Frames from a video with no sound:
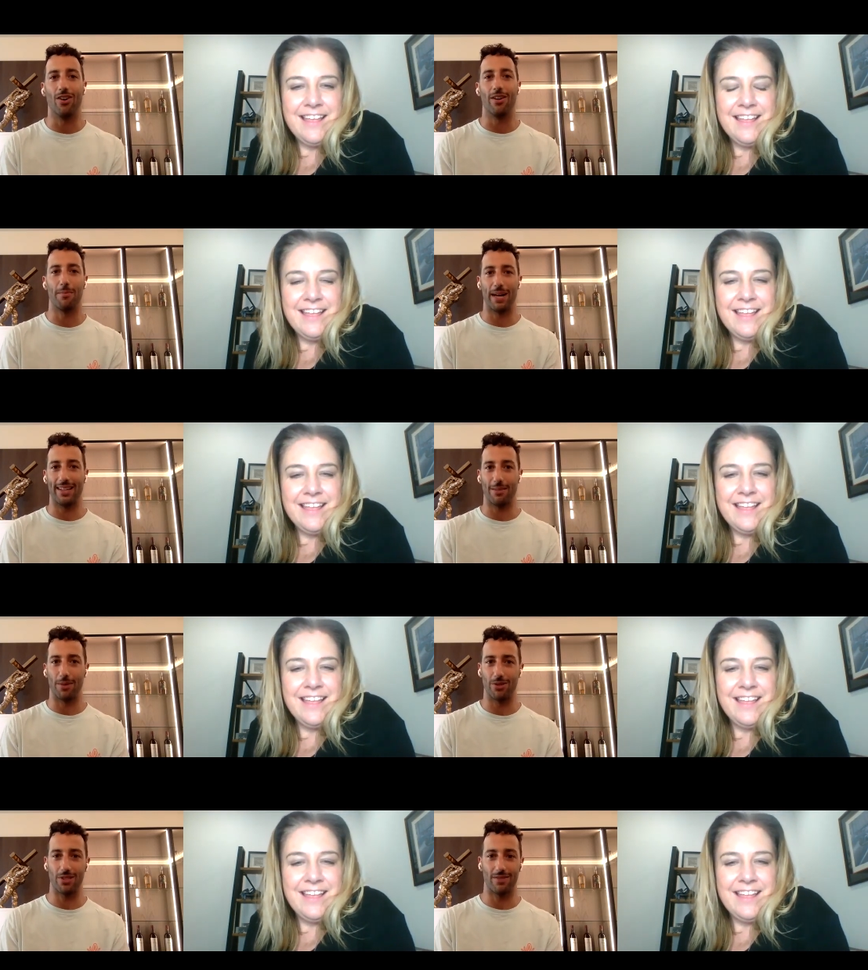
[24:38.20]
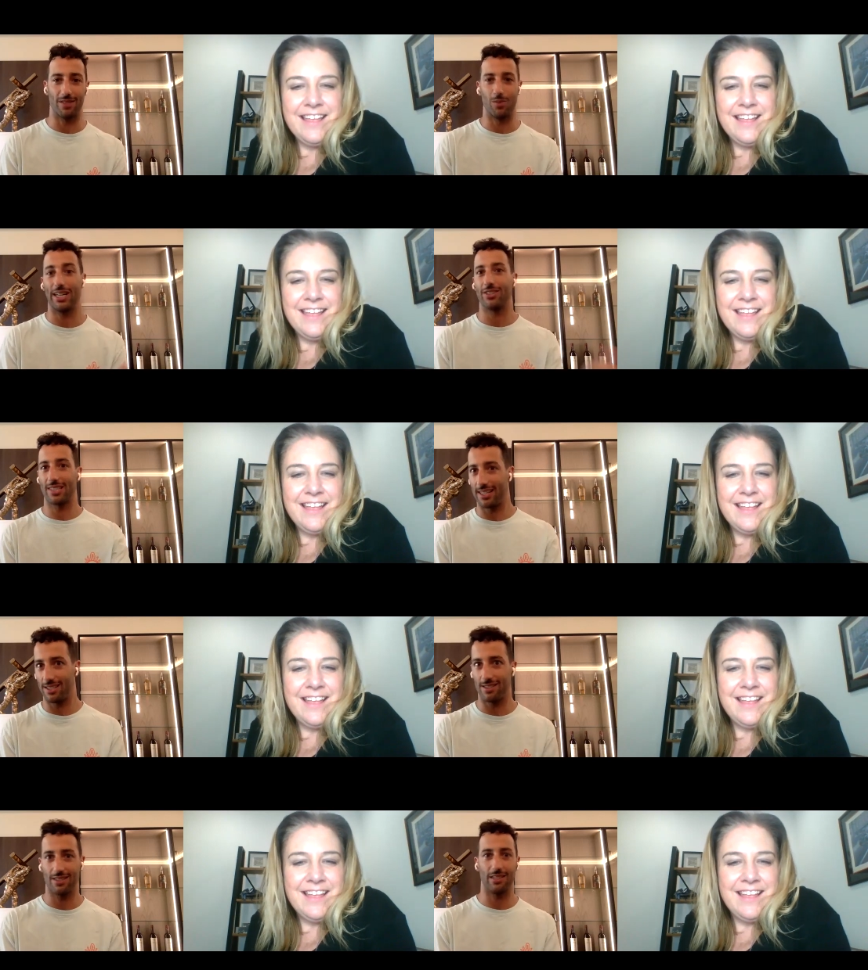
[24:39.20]
Speaker 1: not make the most of it? Why not
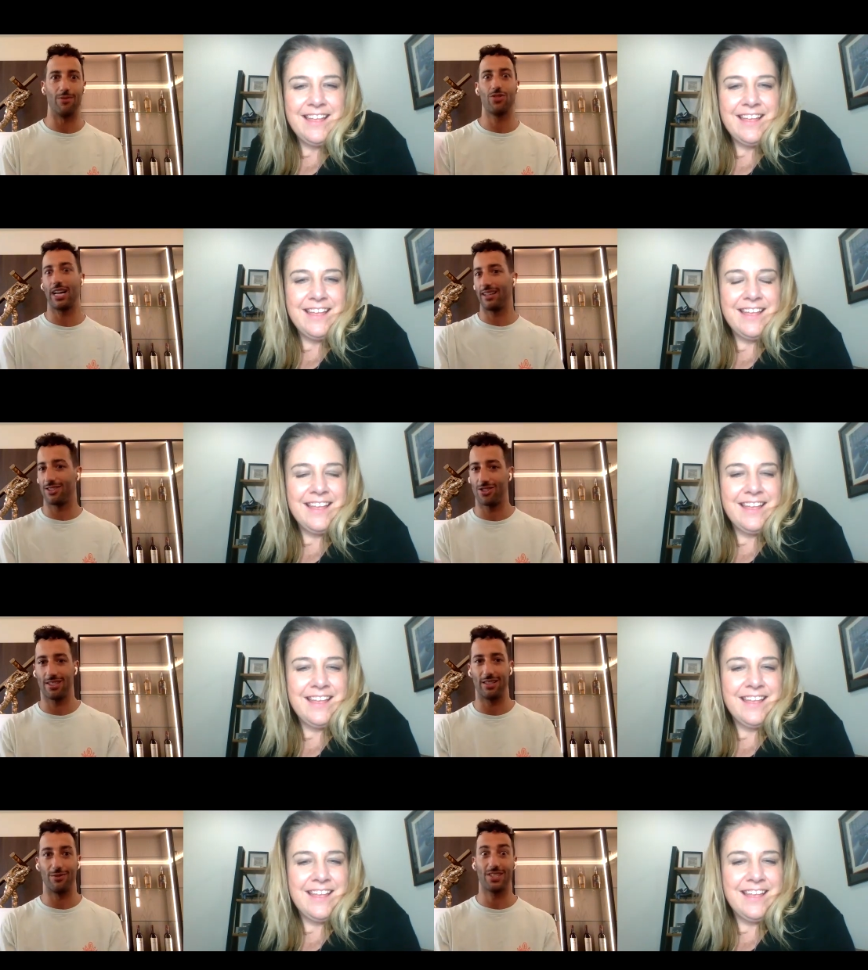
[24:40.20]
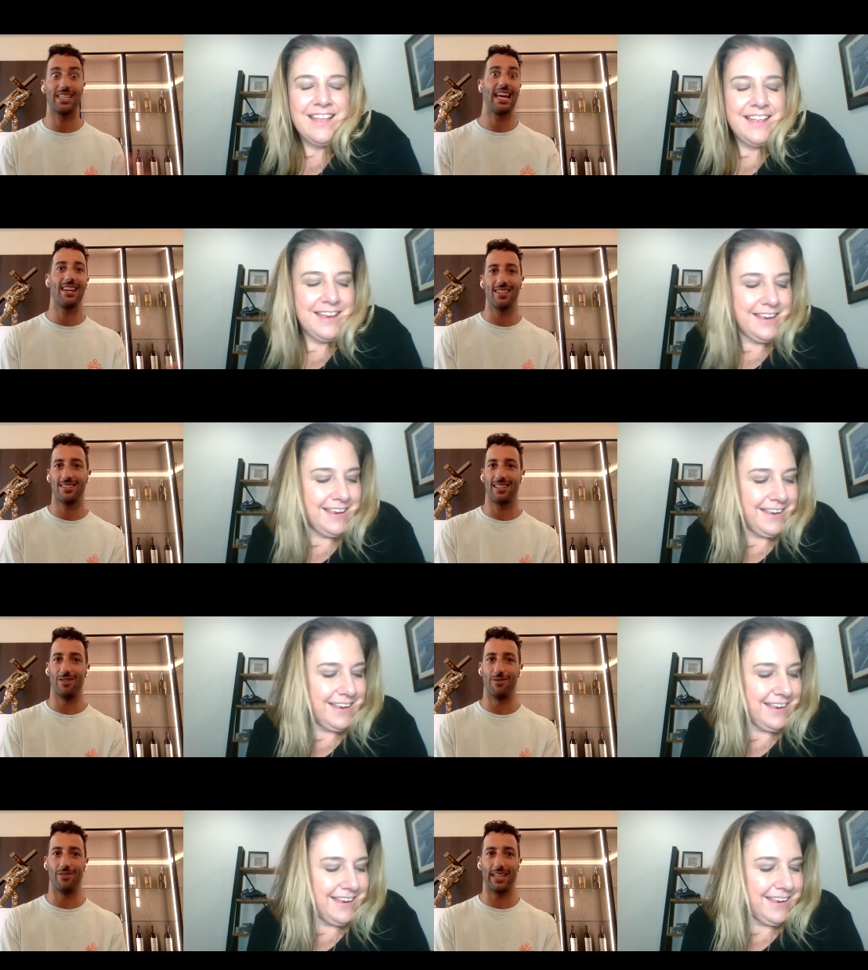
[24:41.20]
test yourself, challenge yourself, scare
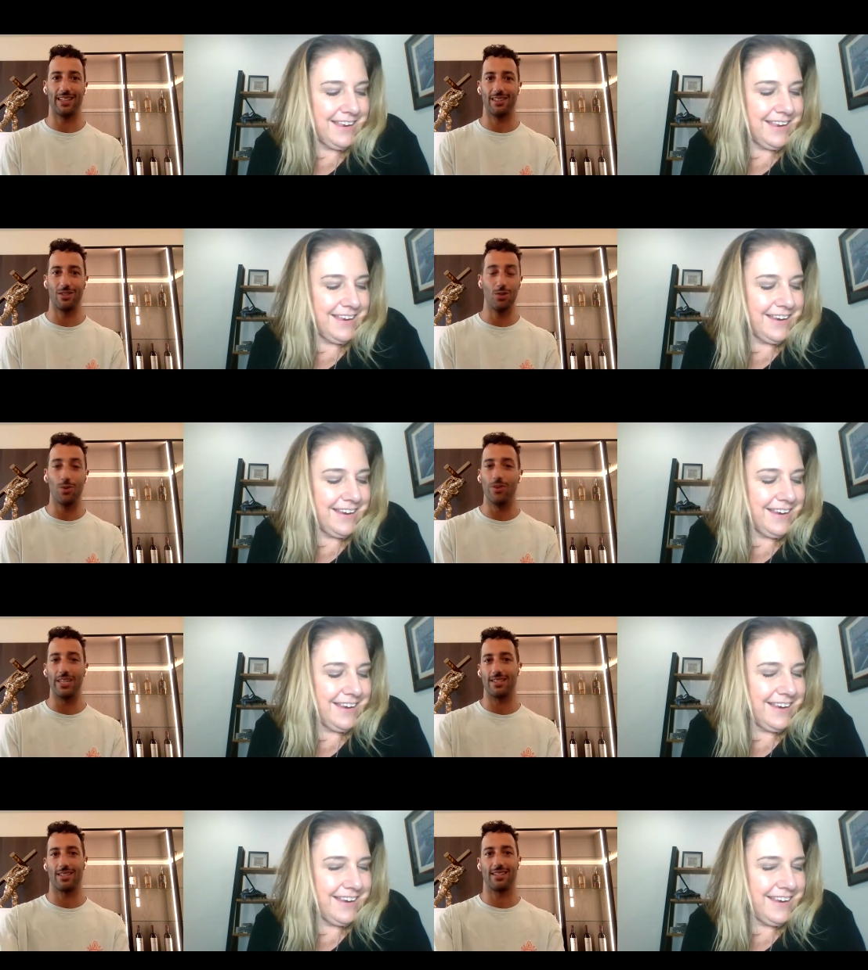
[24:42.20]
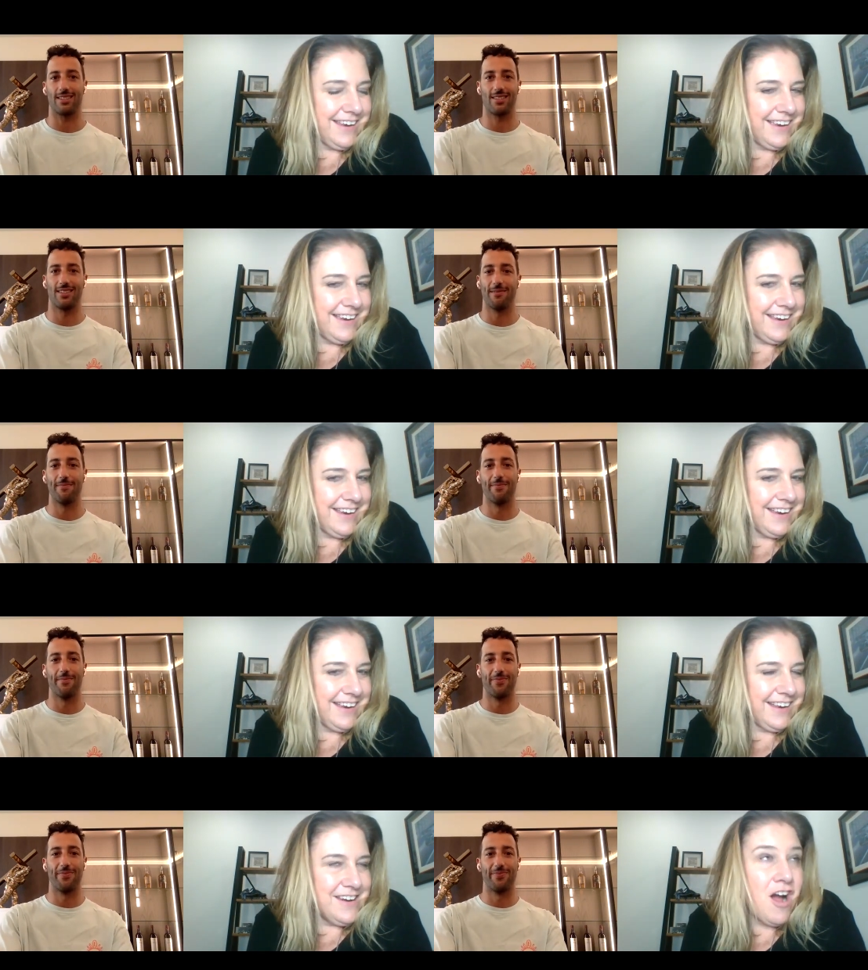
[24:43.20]
yourself? Like, do all these things.
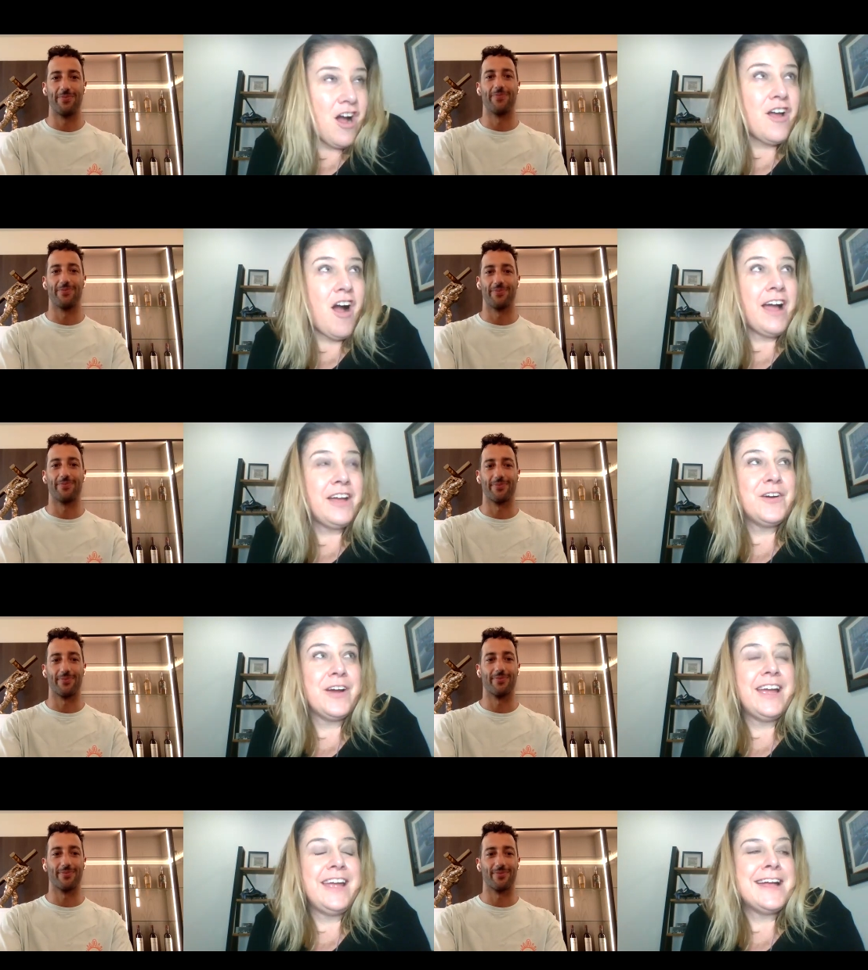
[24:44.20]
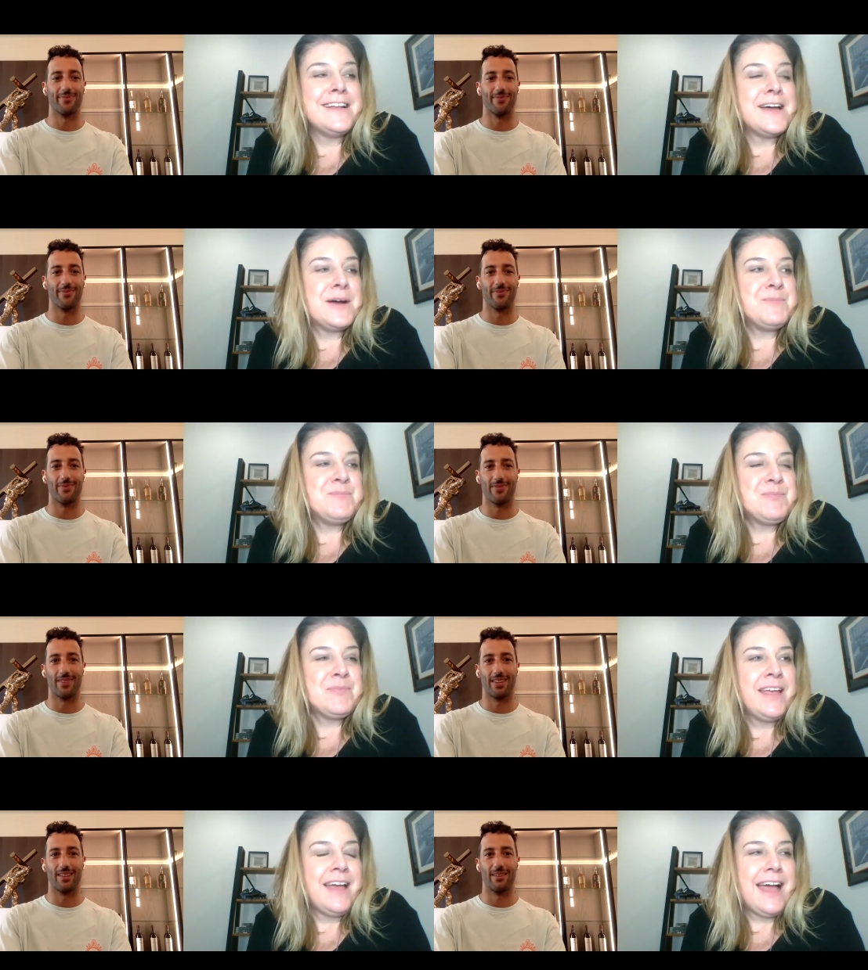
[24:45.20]
Speaker 2: No, I agree, and um,
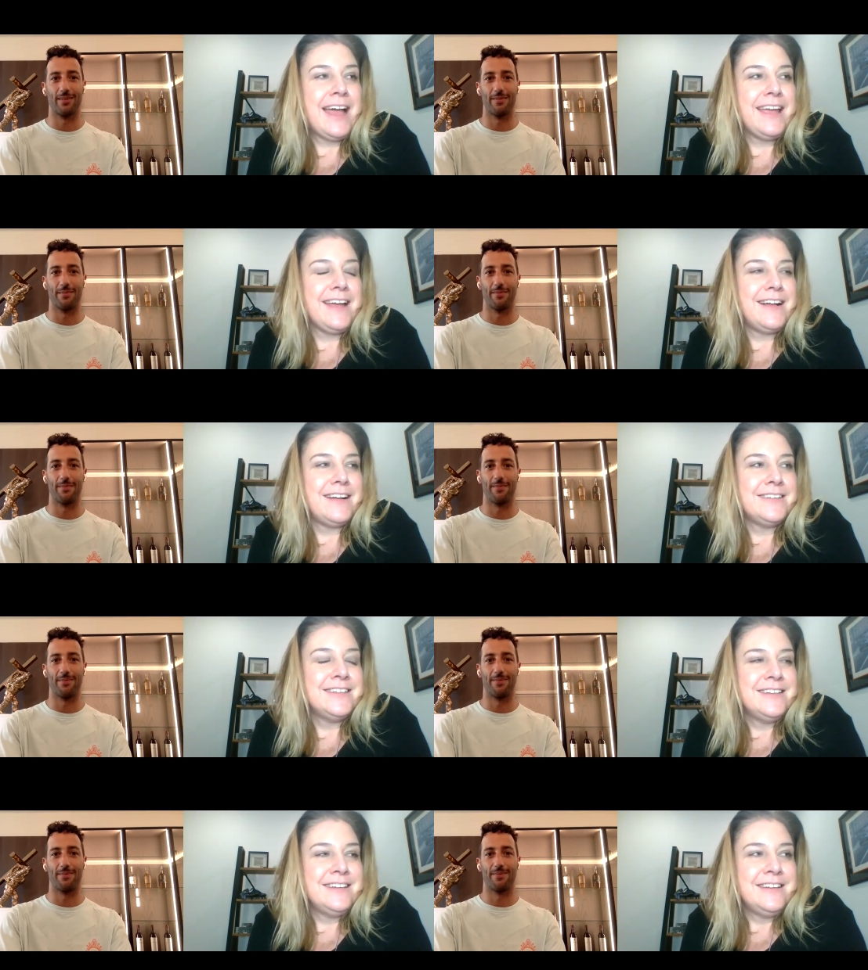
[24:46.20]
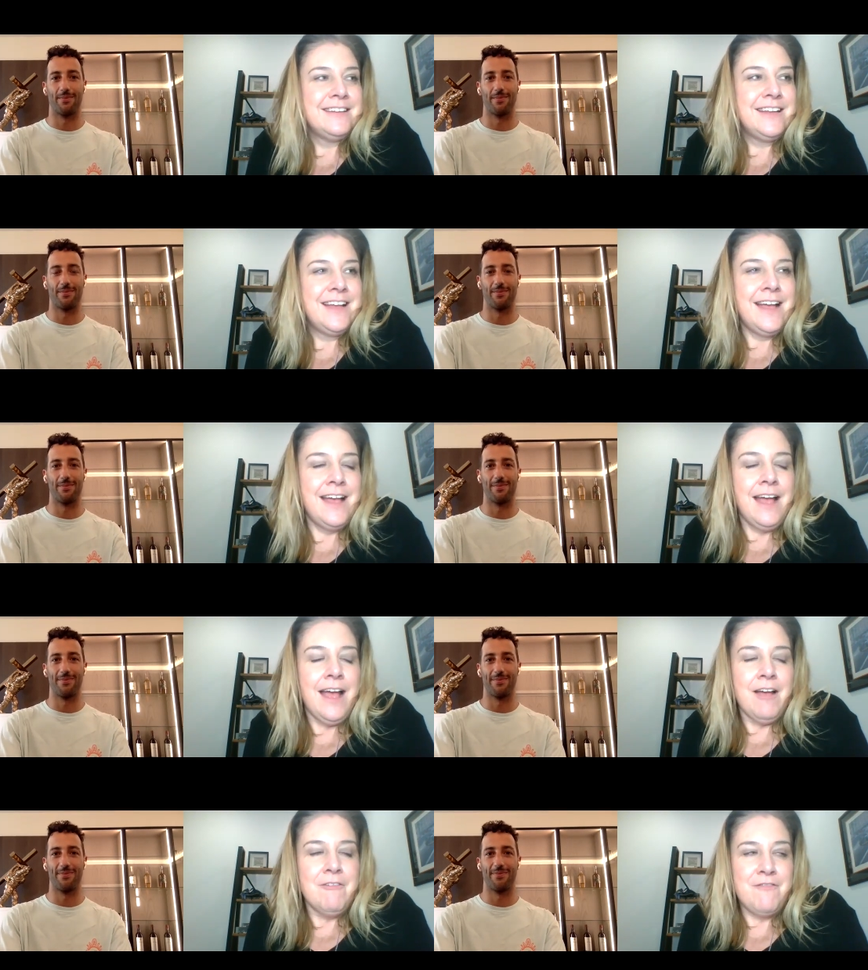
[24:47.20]
a uh,
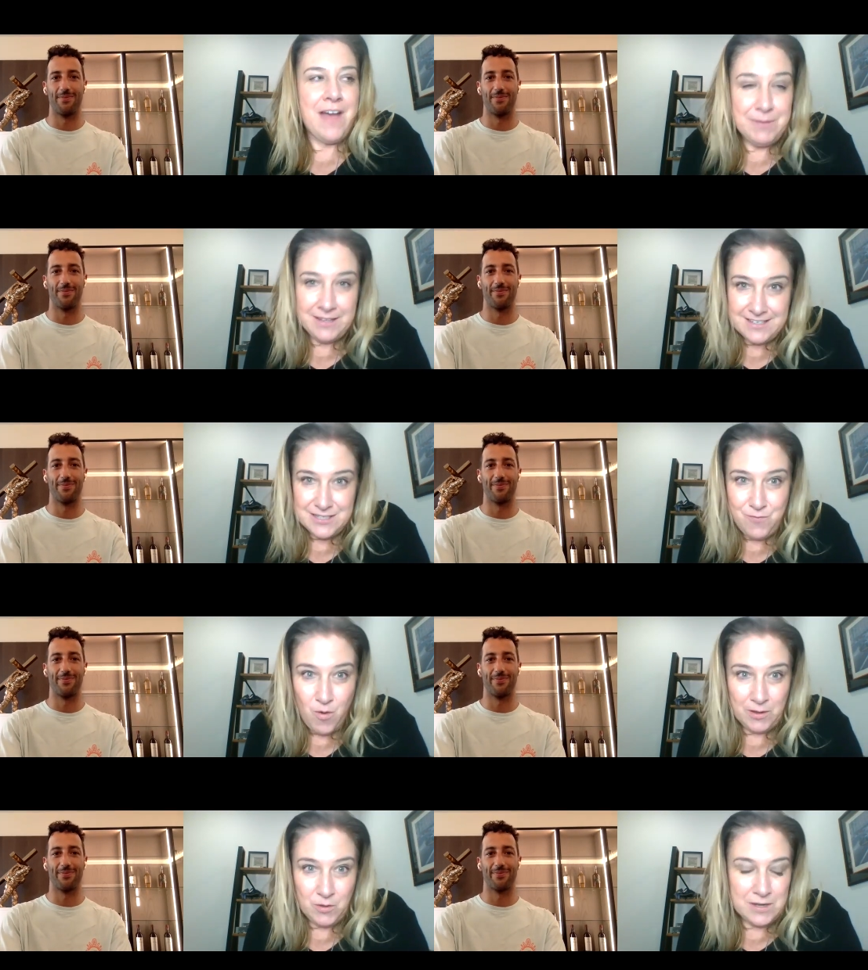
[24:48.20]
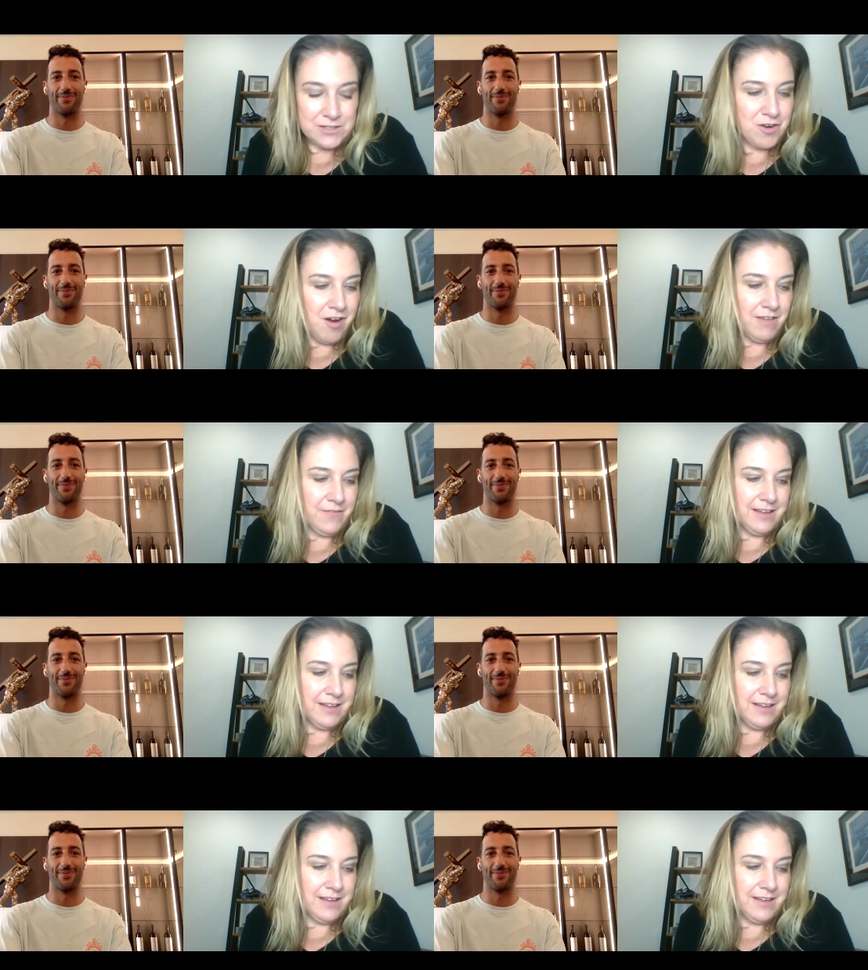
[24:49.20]
fabulous Formula One driver,